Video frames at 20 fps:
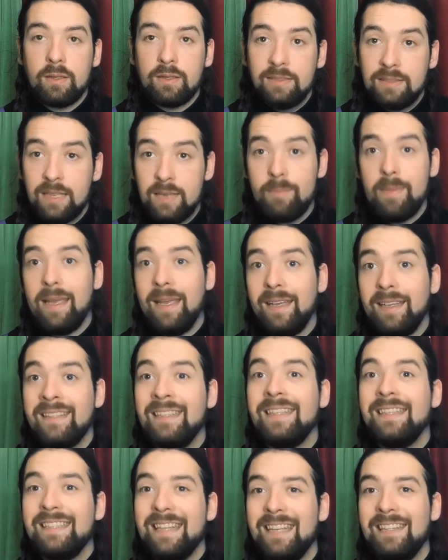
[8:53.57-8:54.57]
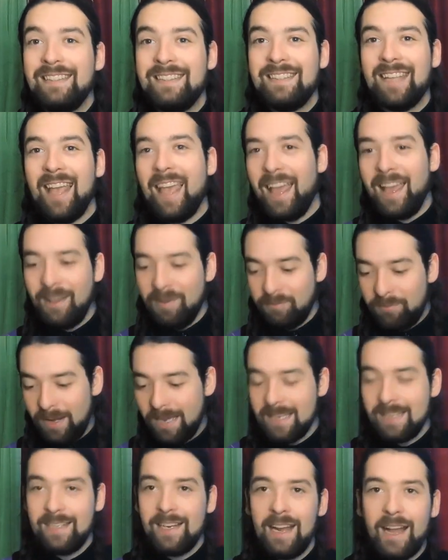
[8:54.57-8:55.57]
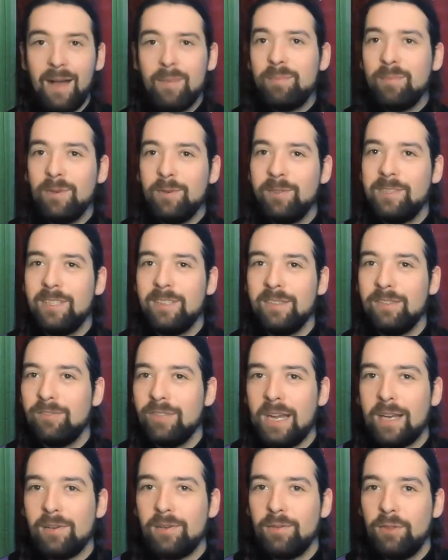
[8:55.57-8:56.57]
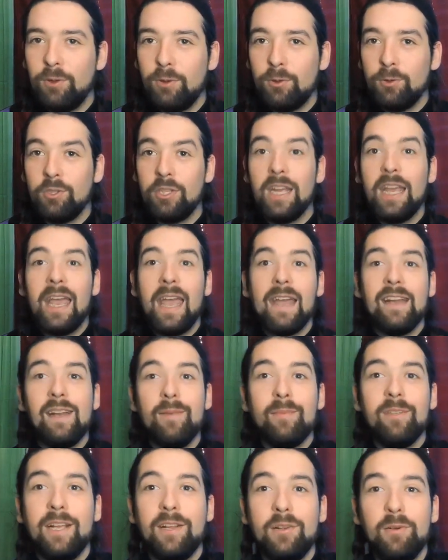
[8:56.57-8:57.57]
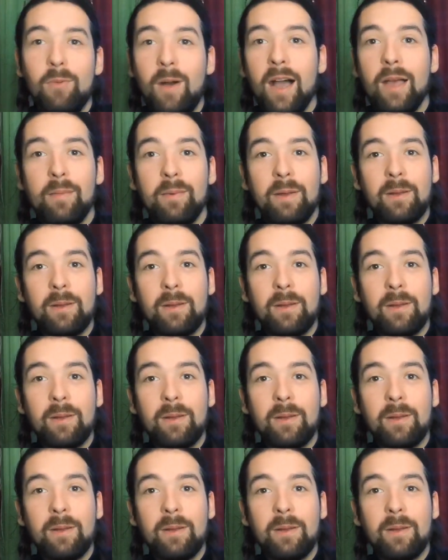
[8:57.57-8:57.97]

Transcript: seaming knit. Right, I'm losing track of thought, and let me tell you why.